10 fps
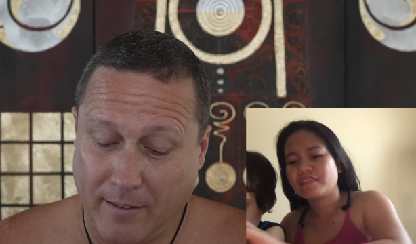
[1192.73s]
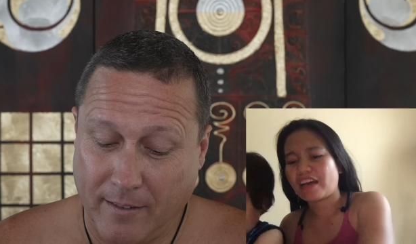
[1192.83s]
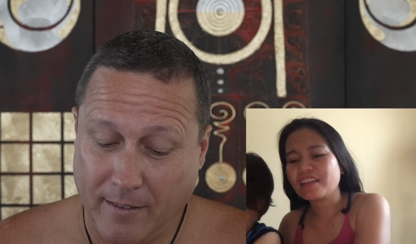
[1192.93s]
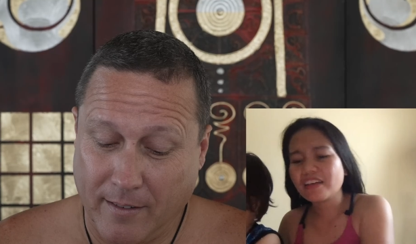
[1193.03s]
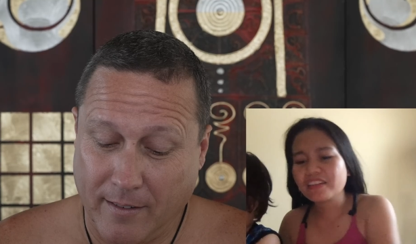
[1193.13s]

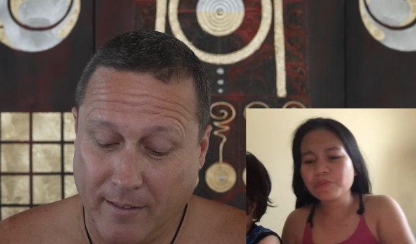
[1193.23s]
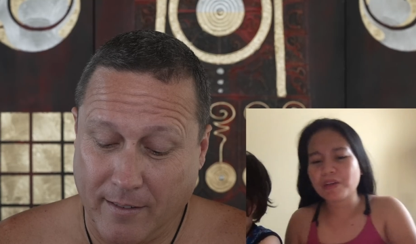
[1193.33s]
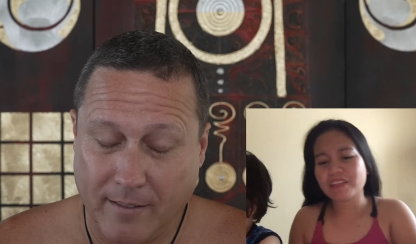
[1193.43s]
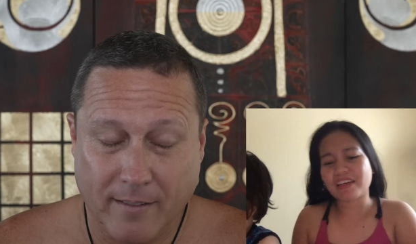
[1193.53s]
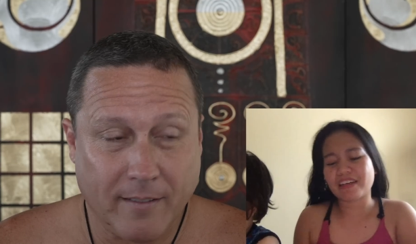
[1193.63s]
Speaker 1: another
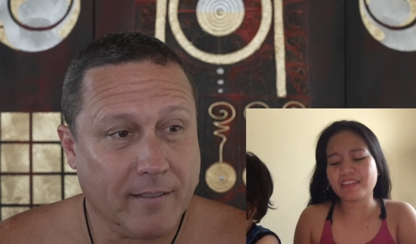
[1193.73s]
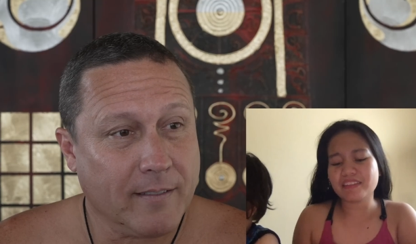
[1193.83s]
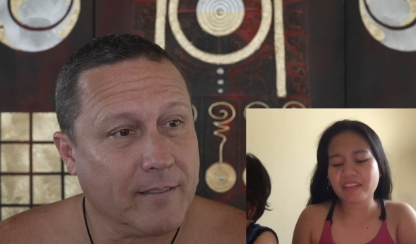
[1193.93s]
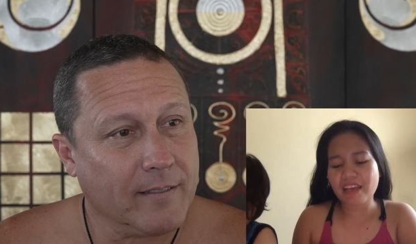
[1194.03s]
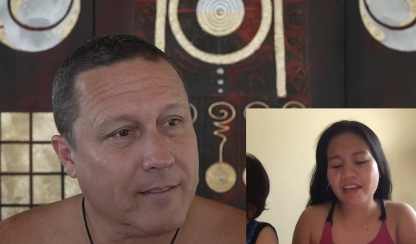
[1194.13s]
one the
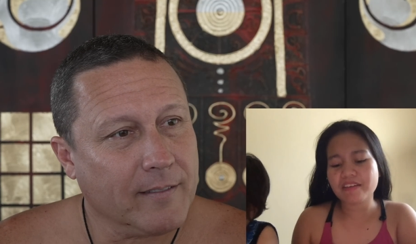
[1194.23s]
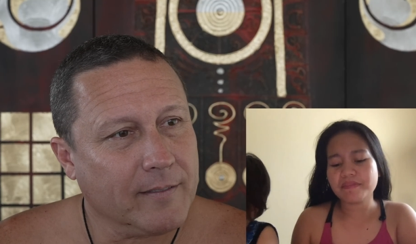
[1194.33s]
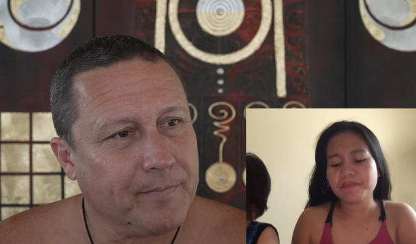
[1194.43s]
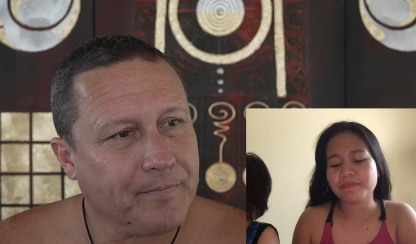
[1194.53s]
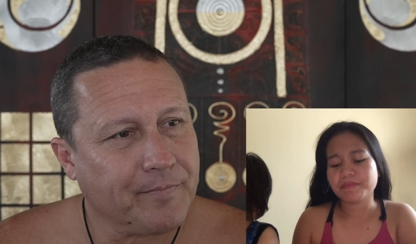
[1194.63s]
other day,
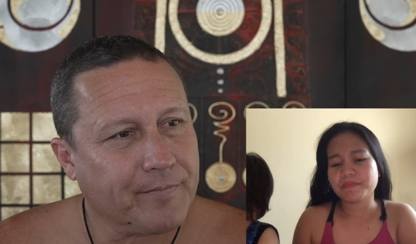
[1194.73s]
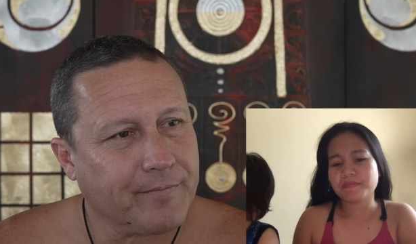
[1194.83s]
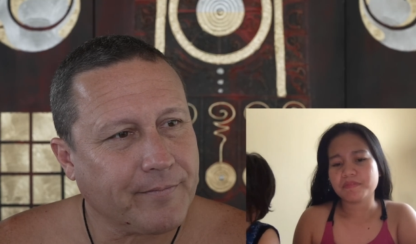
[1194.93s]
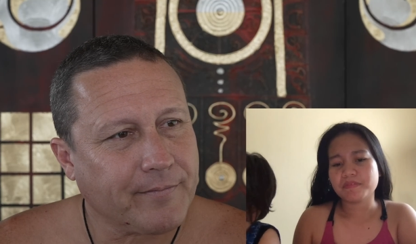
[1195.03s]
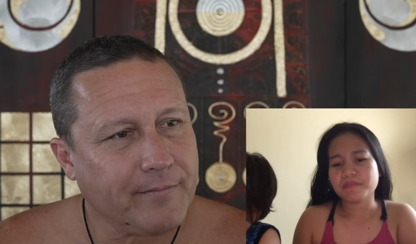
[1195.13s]

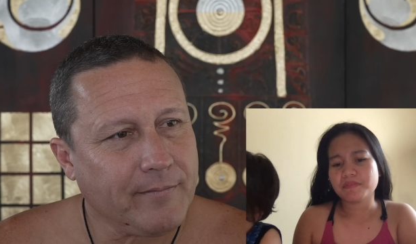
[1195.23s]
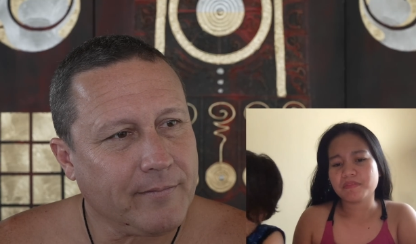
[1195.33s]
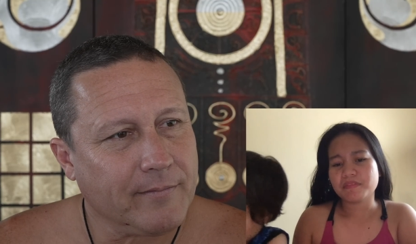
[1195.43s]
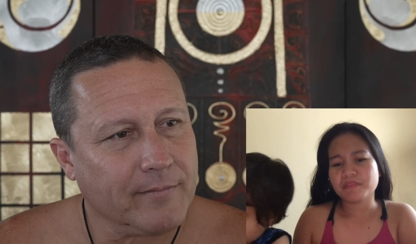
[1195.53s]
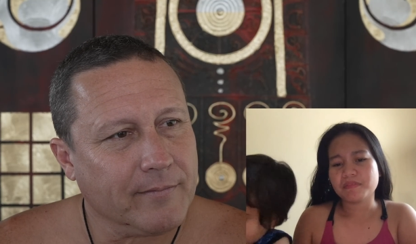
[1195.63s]

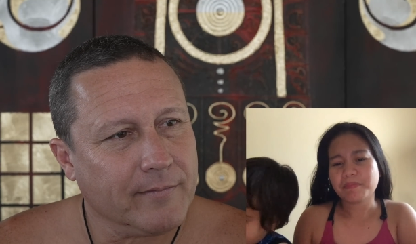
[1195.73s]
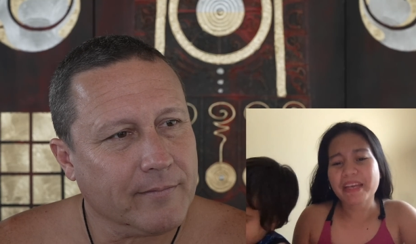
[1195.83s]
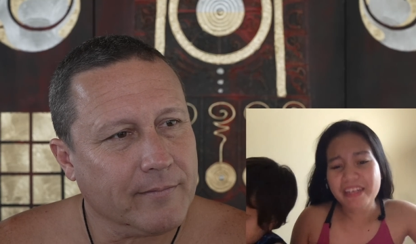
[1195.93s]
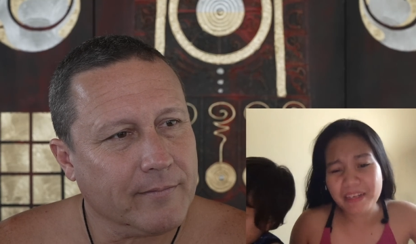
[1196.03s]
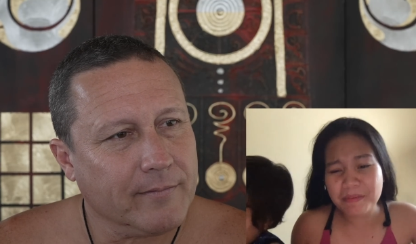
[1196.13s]

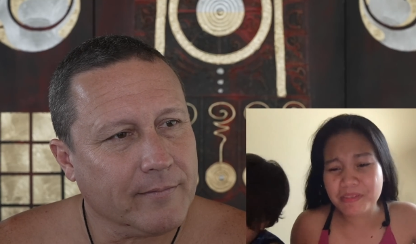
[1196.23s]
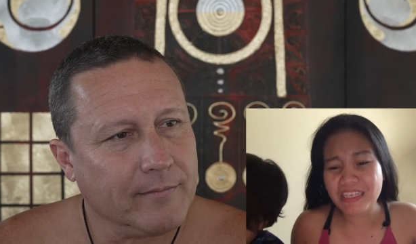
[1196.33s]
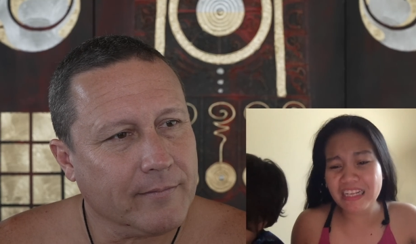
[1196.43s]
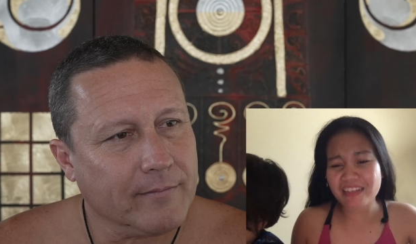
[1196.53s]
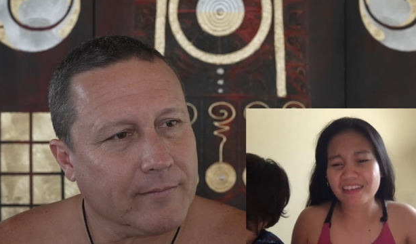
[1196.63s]
my
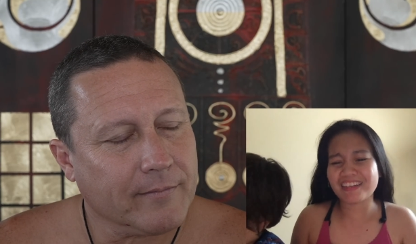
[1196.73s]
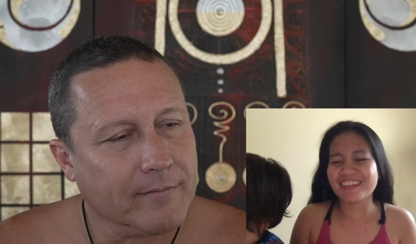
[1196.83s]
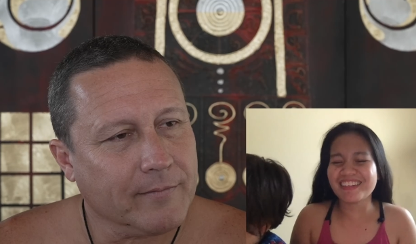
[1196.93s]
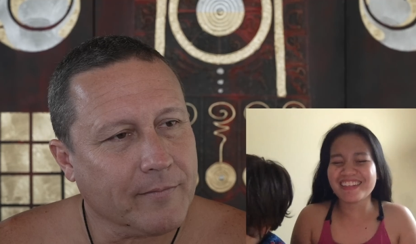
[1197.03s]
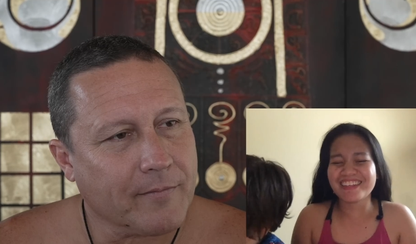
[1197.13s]
Creamsilk!
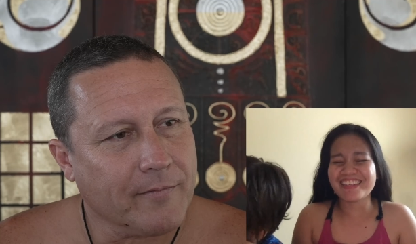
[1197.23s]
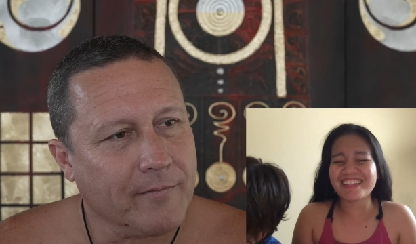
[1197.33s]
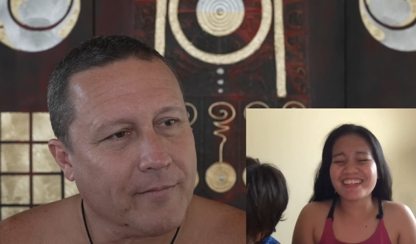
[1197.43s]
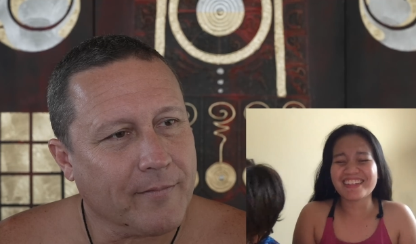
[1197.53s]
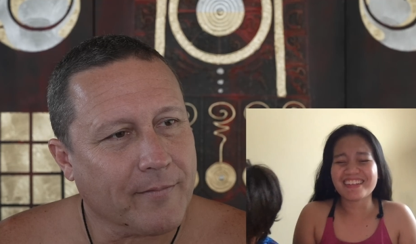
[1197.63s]

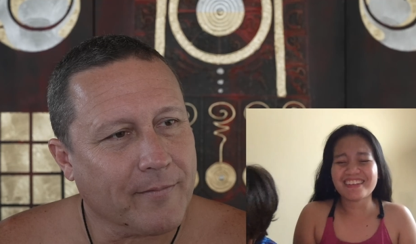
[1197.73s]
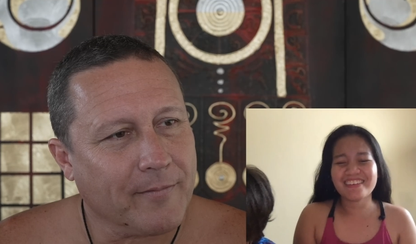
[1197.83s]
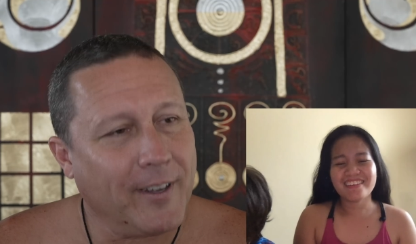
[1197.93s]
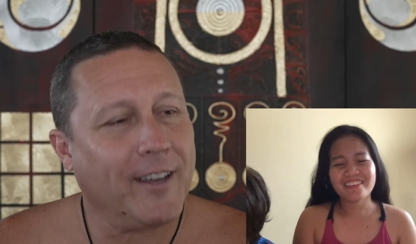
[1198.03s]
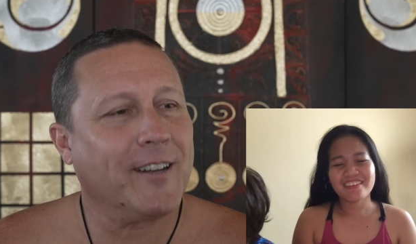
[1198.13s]

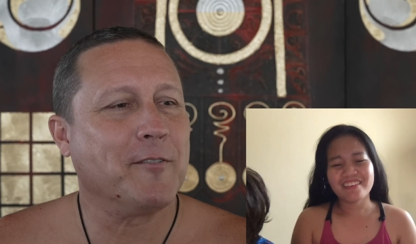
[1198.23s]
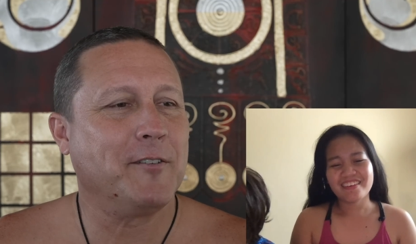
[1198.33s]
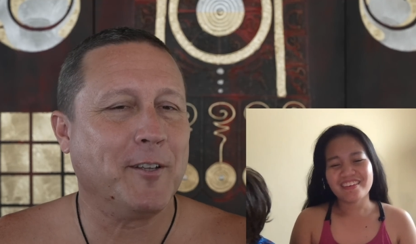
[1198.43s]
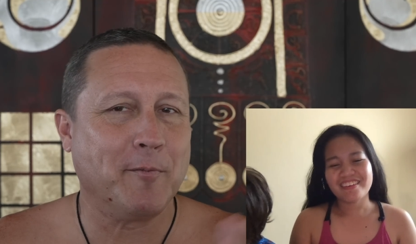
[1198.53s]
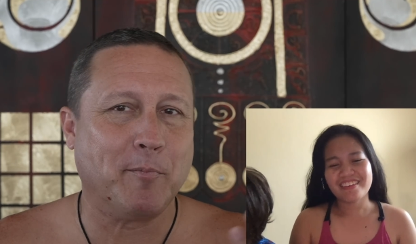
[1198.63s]
Speaker 2: Yeah, that was
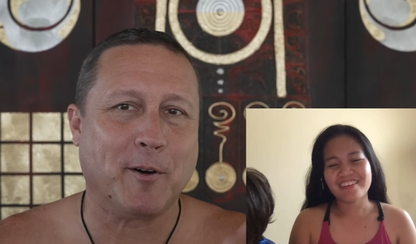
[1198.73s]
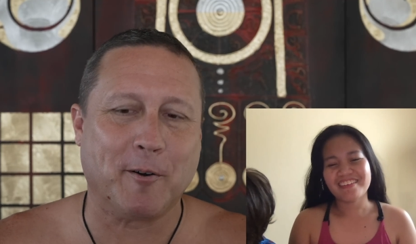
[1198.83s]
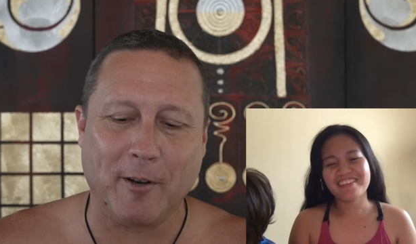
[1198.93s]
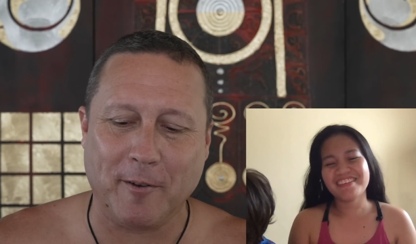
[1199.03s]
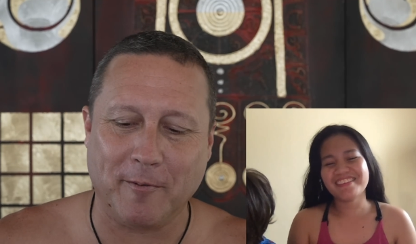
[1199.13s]
the other
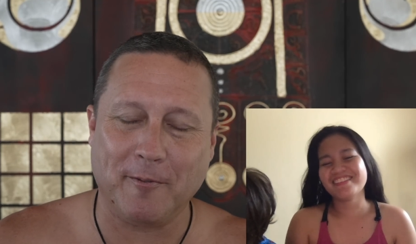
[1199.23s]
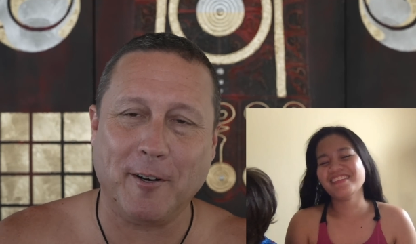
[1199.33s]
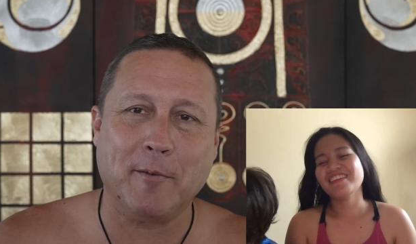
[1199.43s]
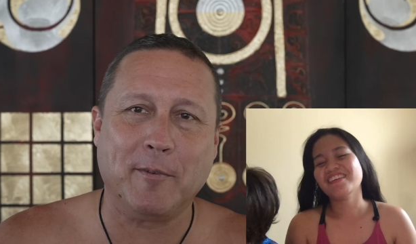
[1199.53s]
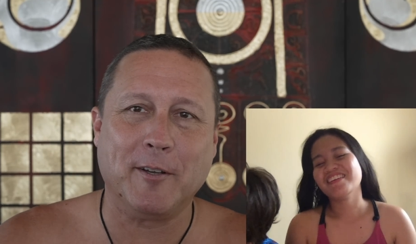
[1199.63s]
part. What
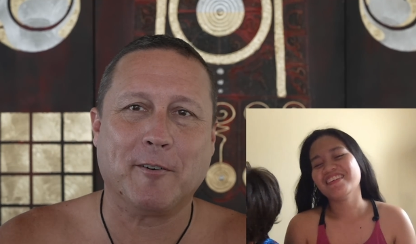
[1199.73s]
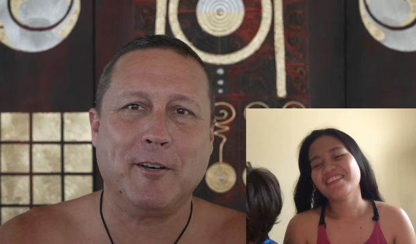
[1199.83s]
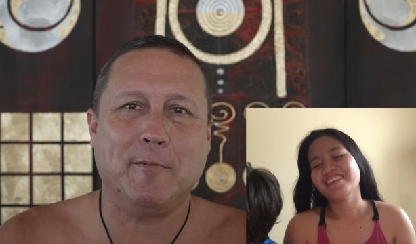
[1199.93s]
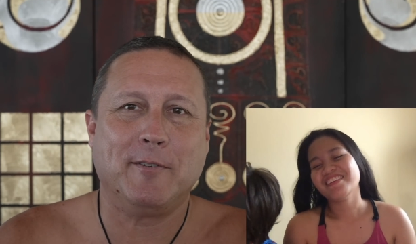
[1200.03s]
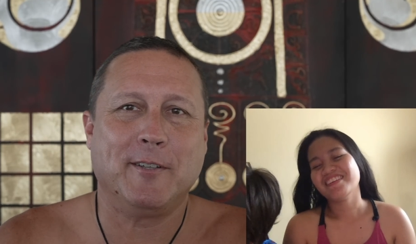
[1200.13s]
happened to the
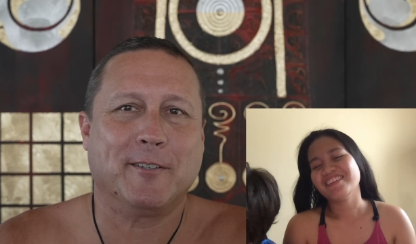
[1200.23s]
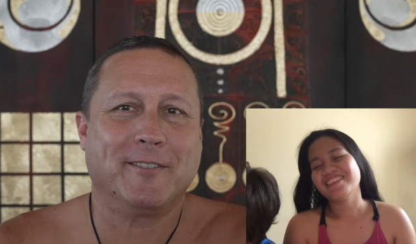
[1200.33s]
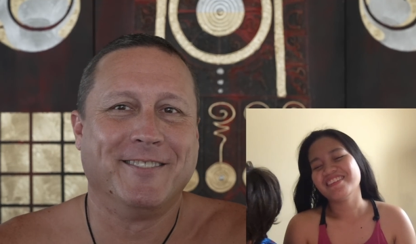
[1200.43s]
Creamsilk?